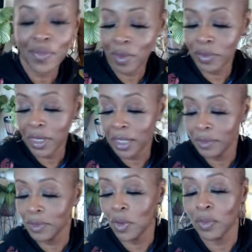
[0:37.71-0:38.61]
We're not
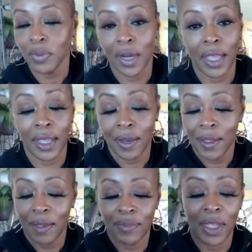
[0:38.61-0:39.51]
even gonna play.
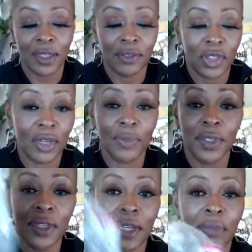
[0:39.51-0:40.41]
Not even trying to
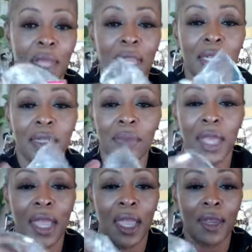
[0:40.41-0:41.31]
put nothing back in the
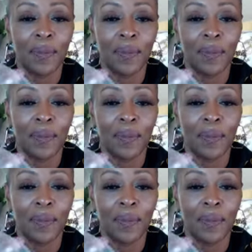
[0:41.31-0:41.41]
bag.